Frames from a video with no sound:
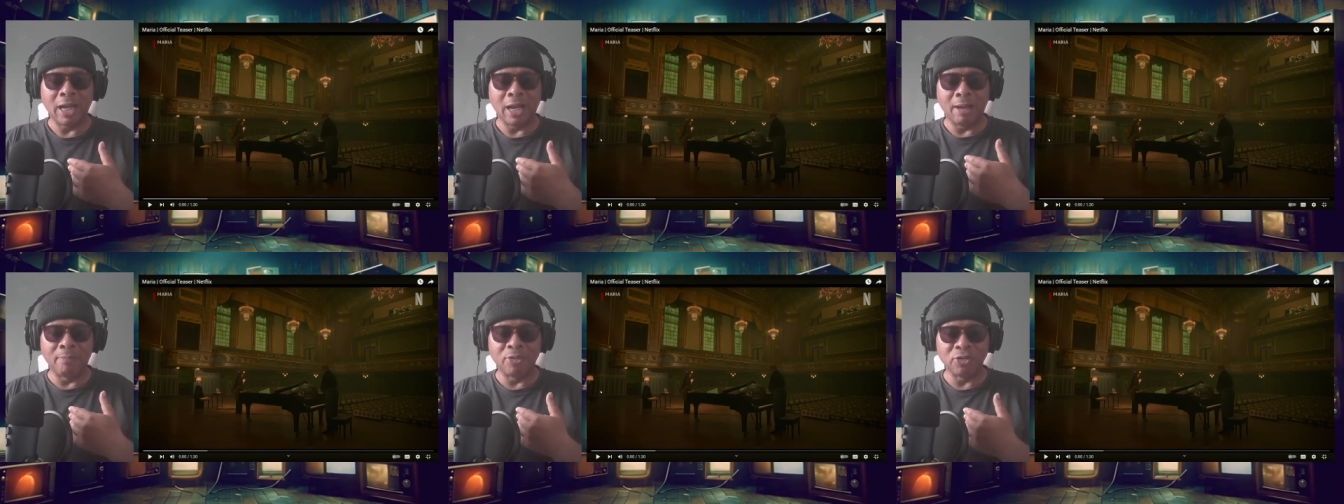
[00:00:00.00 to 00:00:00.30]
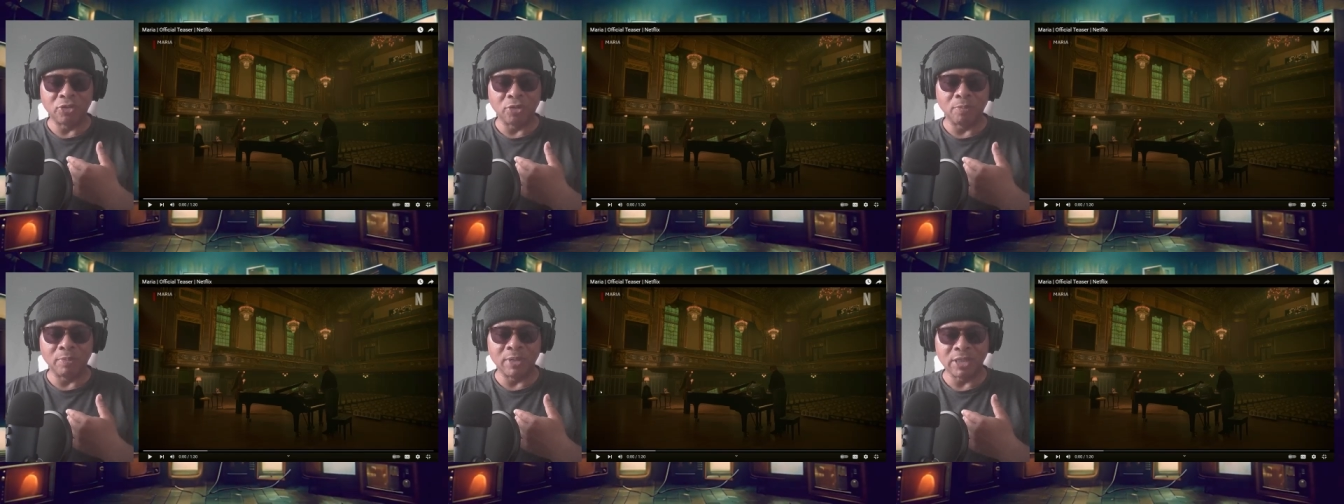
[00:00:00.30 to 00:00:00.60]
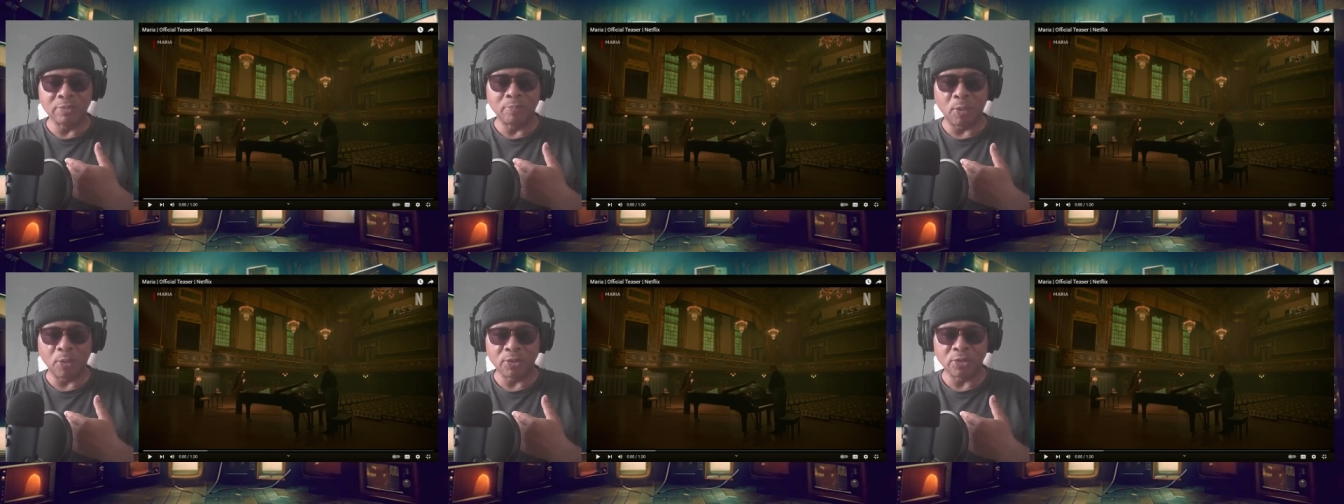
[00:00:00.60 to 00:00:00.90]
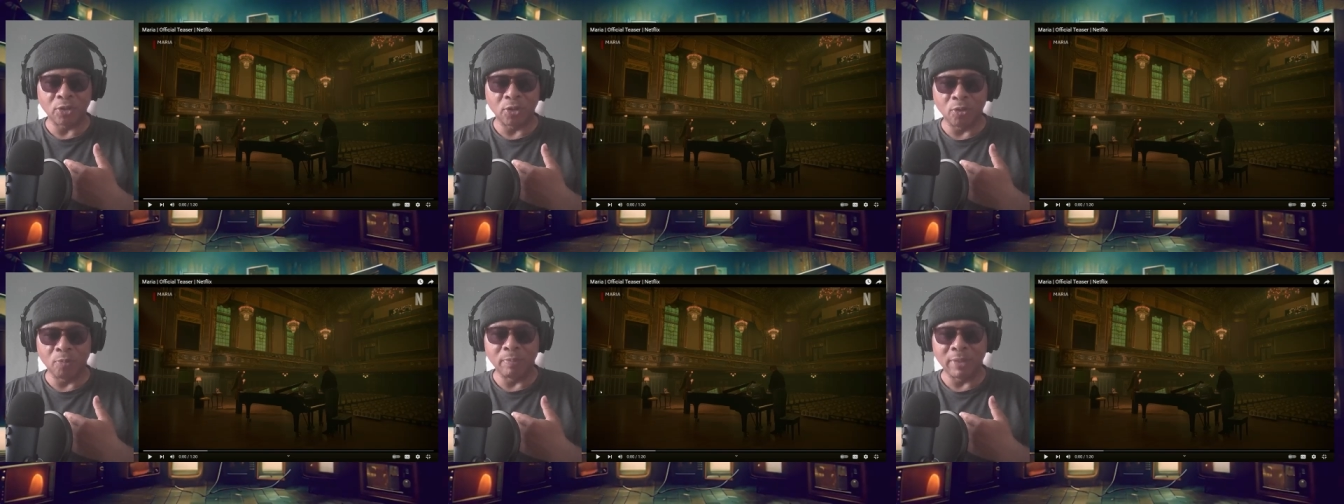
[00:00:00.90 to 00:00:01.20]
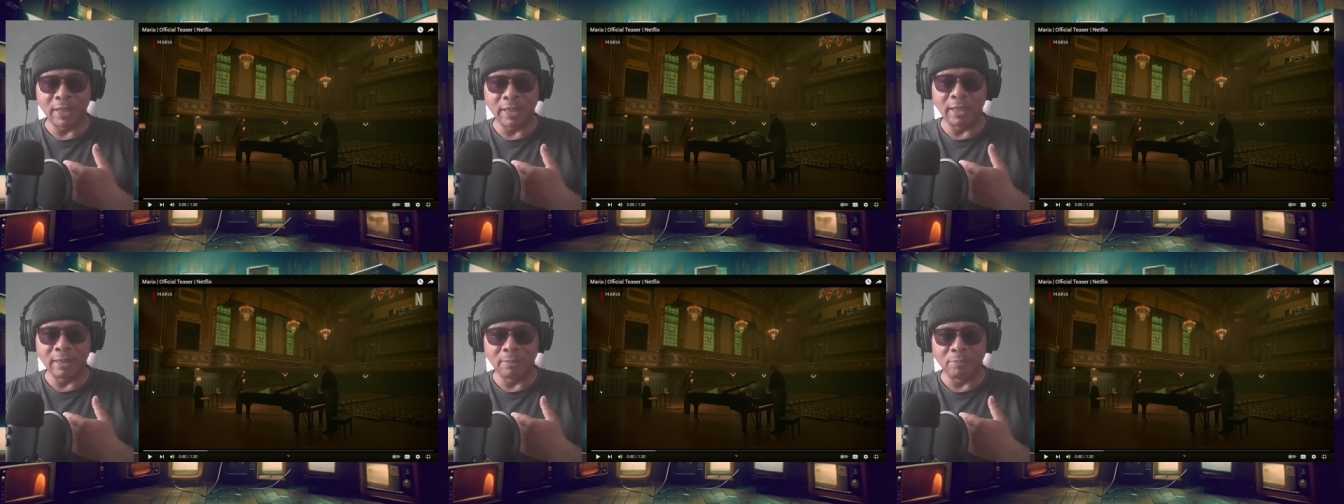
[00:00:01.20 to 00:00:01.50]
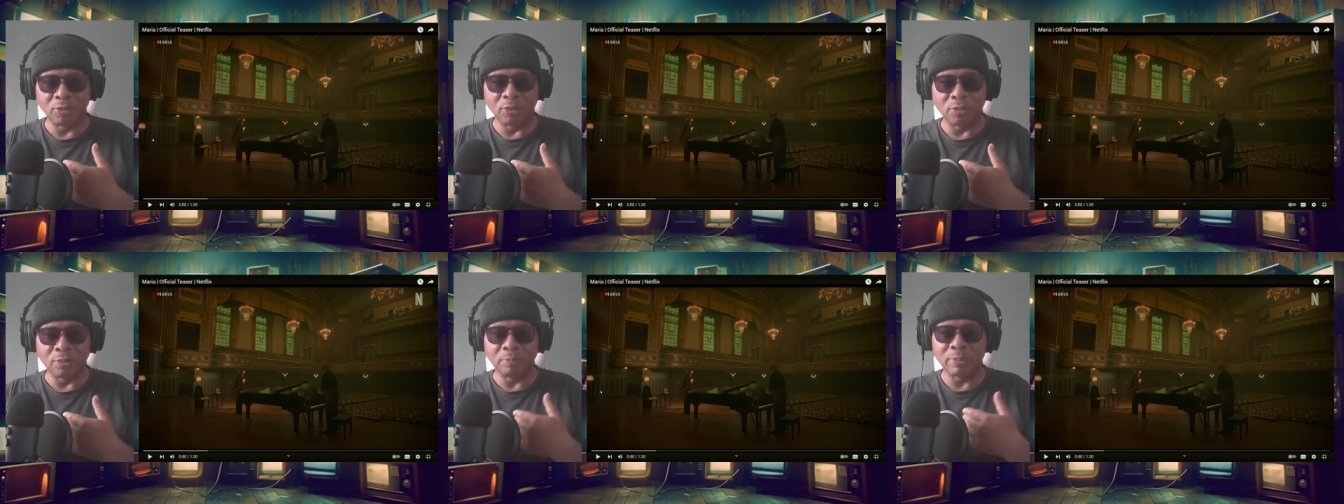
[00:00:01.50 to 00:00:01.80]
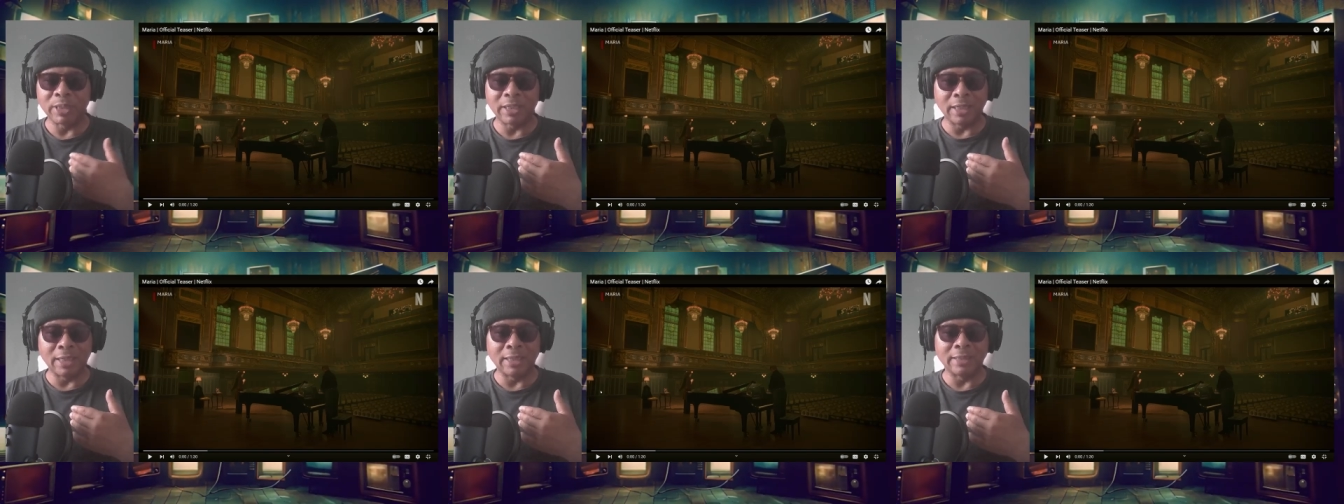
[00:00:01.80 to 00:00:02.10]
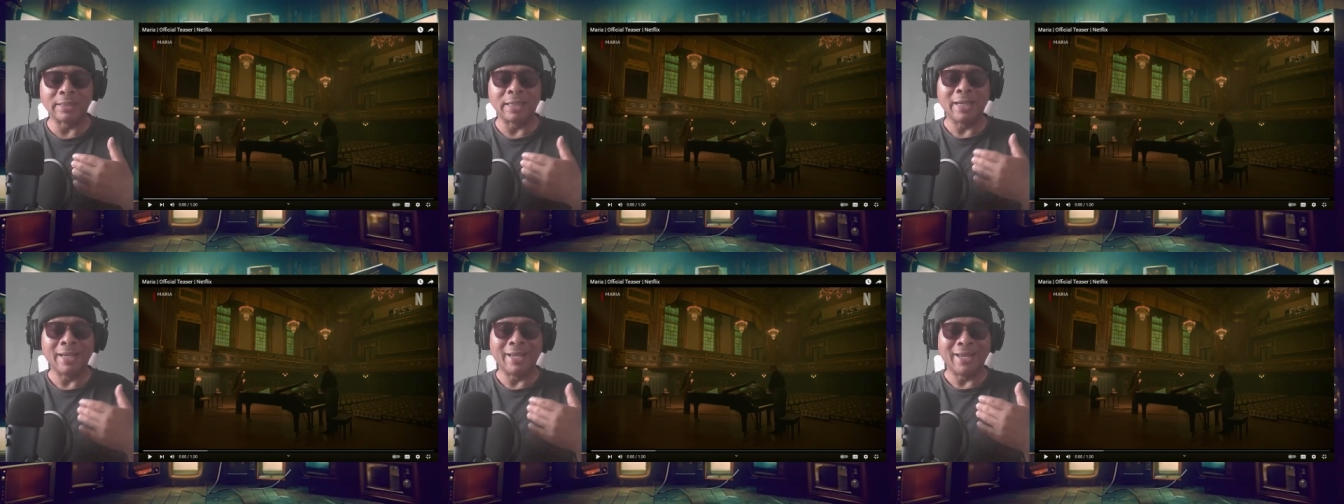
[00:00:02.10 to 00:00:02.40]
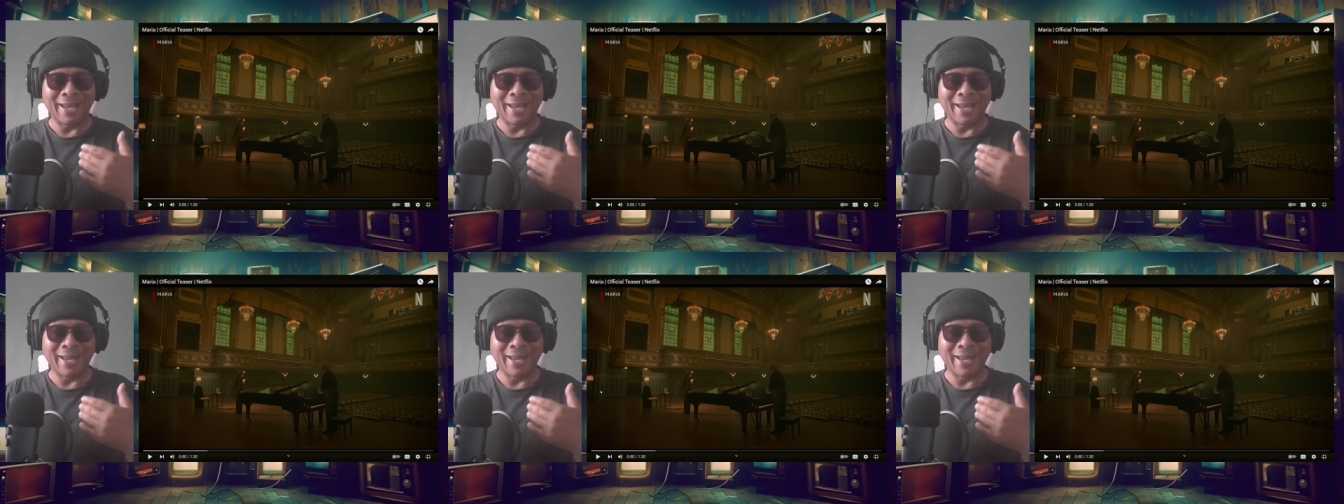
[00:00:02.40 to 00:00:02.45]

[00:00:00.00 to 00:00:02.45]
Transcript: I'm assuming this person gonna be liberal because